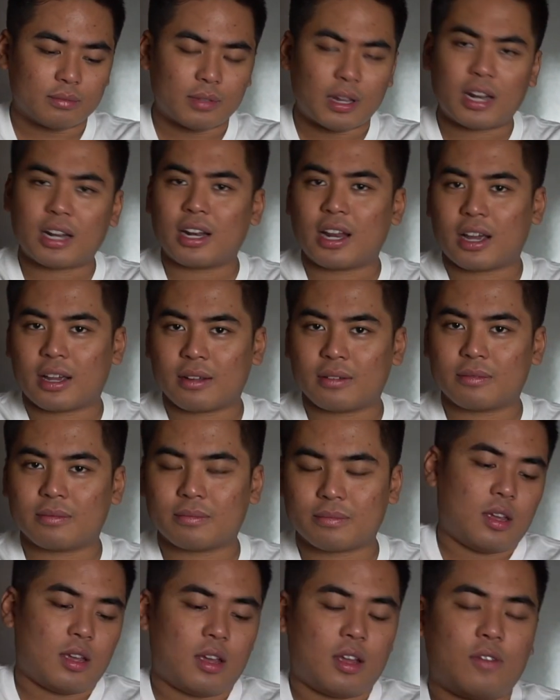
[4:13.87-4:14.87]
Laglag.
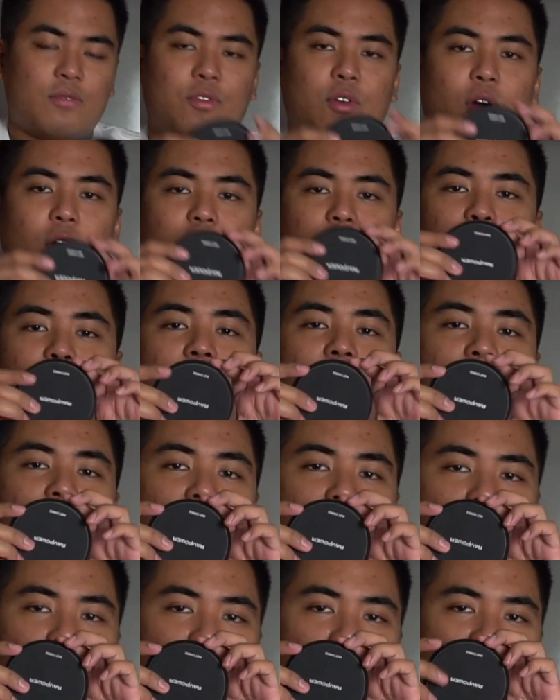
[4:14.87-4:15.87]
And of course, we got
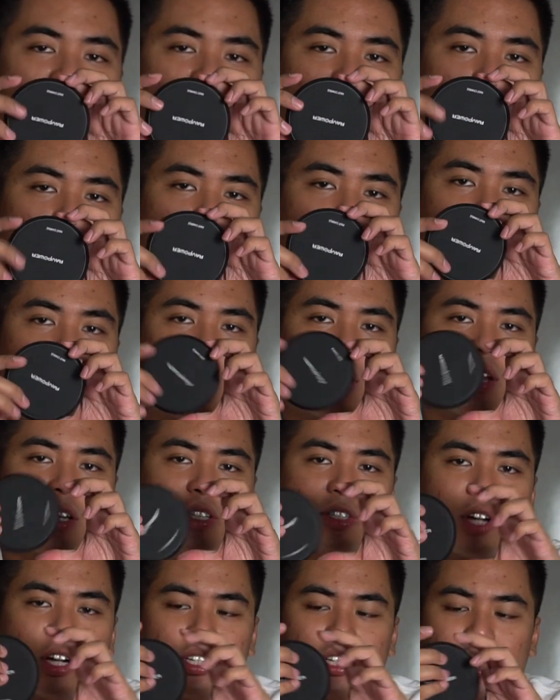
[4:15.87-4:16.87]
here the RAV Power
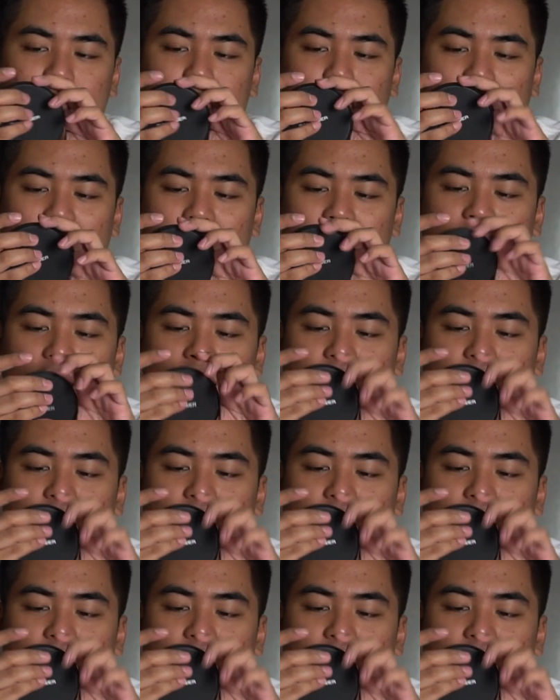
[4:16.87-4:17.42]
Wireless Charging Pad.